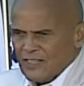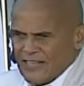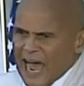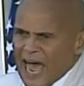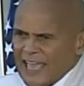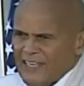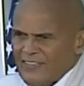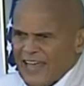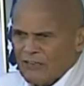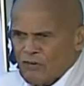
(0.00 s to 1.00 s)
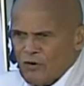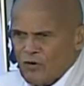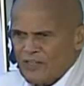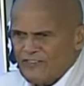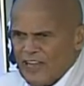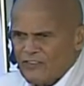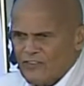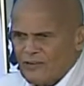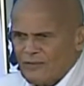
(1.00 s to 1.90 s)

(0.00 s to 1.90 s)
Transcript: died in that cruel adventure,